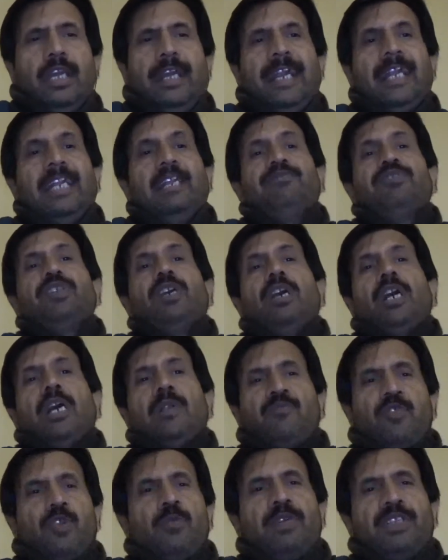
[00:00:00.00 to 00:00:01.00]
And if the
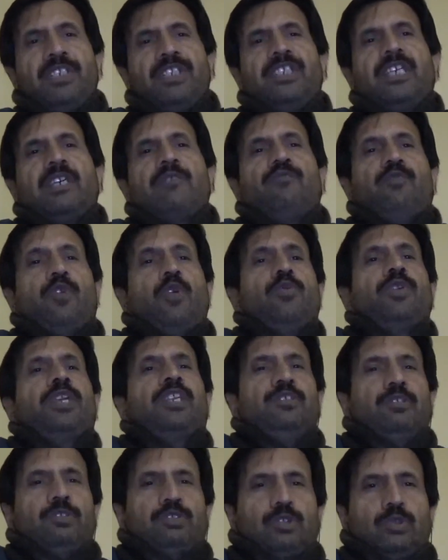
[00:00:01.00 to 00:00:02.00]
harmful bacteria are found
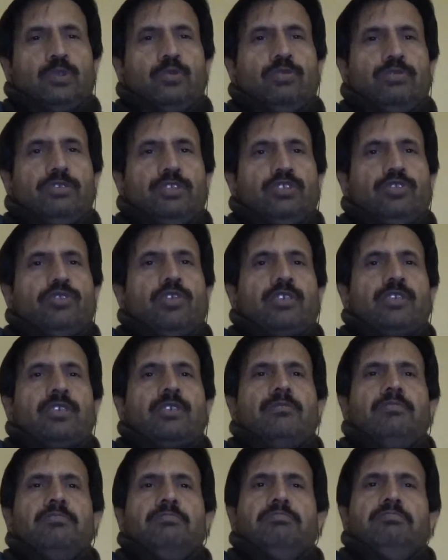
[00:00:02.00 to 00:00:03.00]
in your stool, your
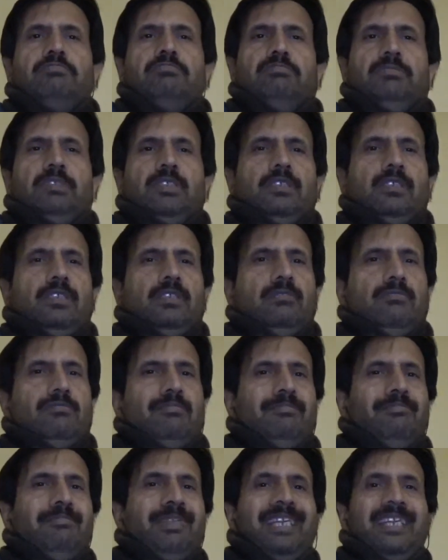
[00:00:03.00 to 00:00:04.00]
doctor
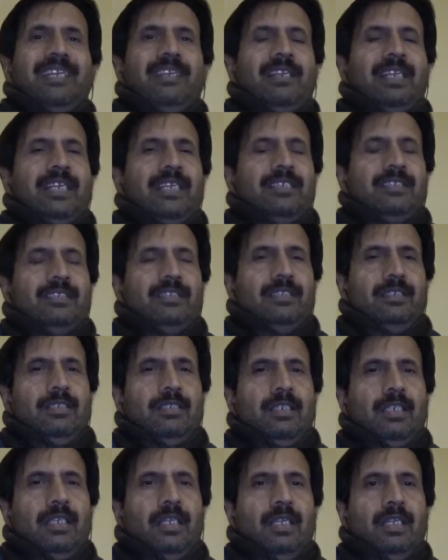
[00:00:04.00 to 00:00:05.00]
may
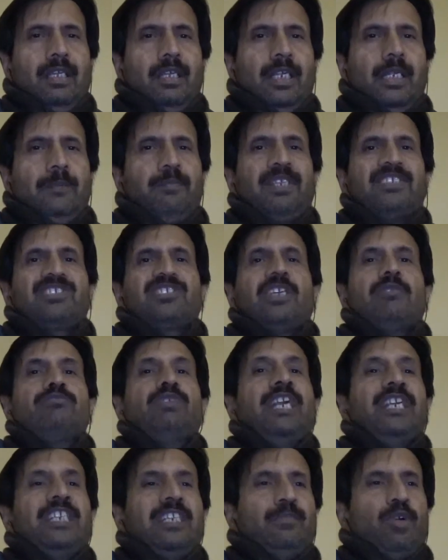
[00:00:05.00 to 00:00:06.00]
prescribe
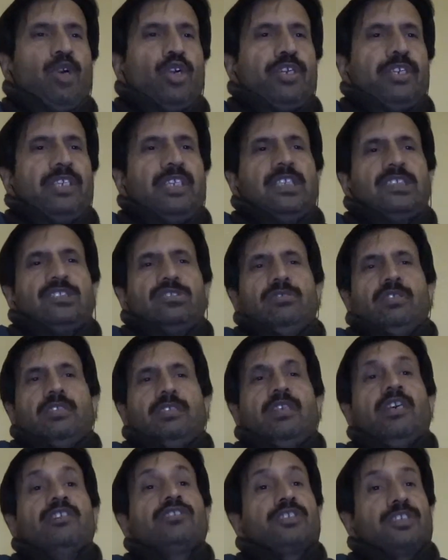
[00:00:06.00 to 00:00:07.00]
antibiotics or
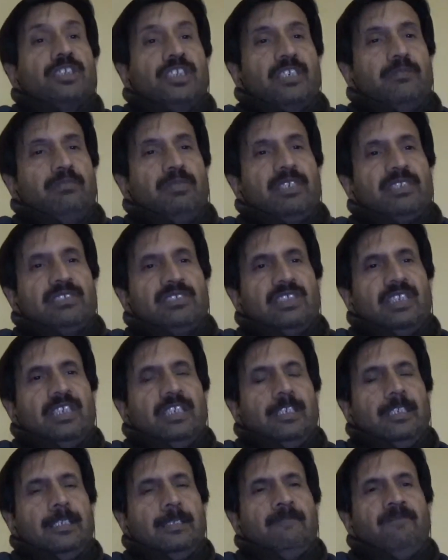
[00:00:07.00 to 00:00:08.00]
other treatments.
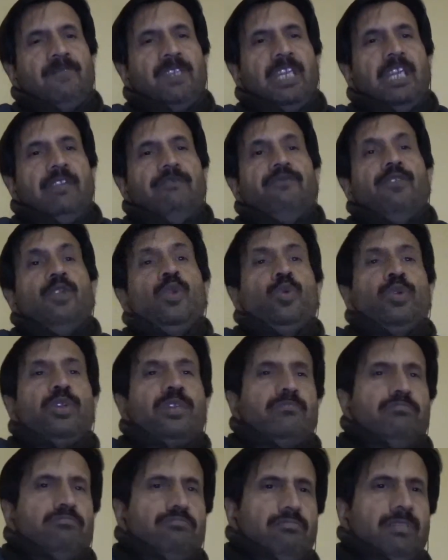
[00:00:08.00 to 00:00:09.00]
And if no
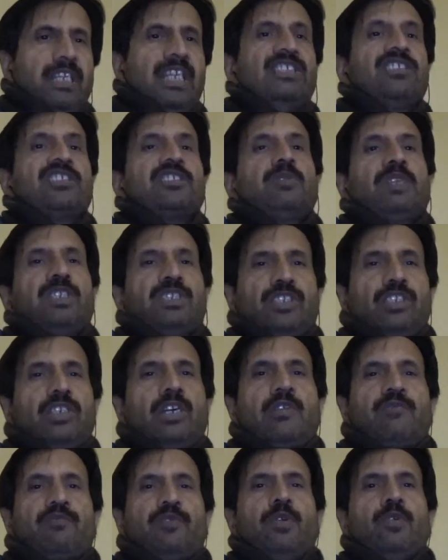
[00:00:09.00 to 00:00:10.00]
dangerous bacteria
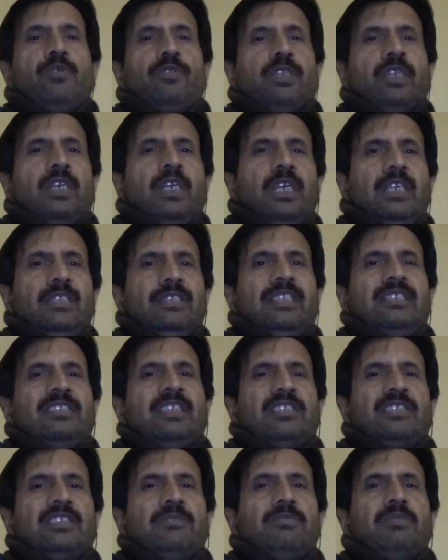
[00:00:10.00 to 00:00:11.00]
are found, then the
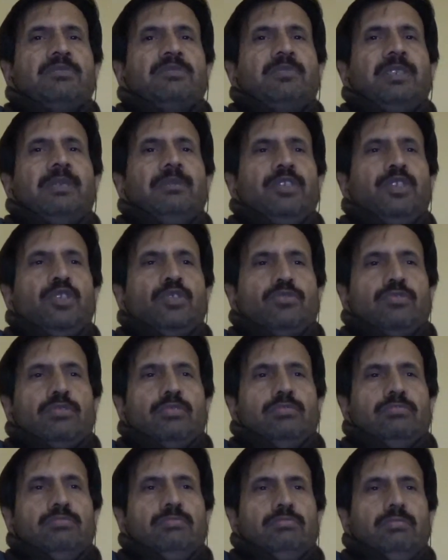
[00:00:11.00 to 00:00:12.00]
symptoms may be due
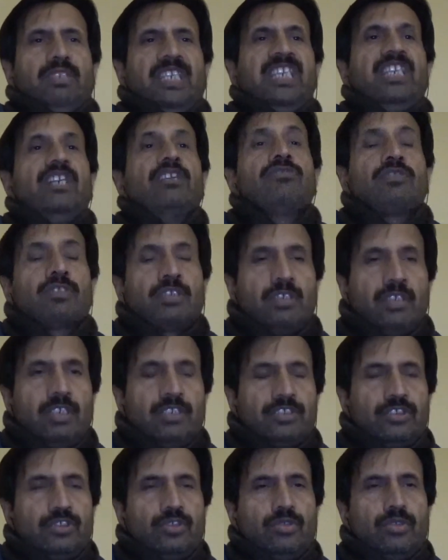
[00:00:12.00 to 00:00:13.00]
to any other
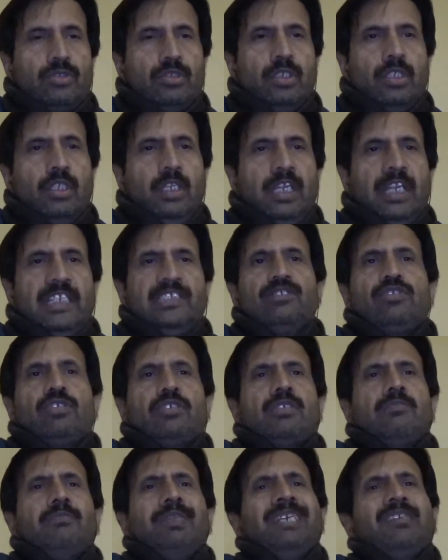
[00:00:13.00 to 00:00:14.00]
cause, And your
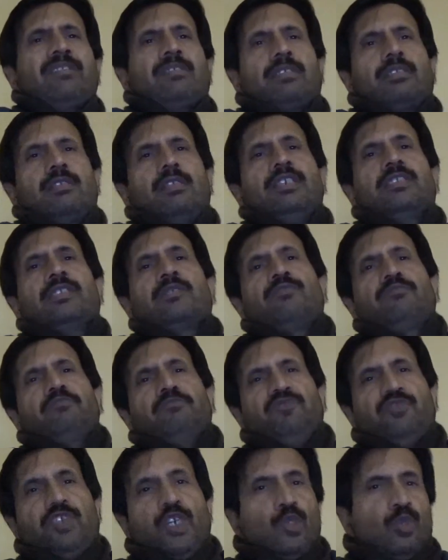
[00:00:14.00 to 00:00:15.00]
doctor may order other
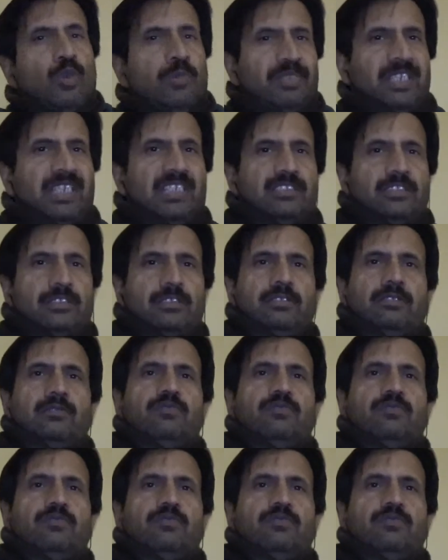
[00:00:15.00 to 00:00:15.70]
follow-up tests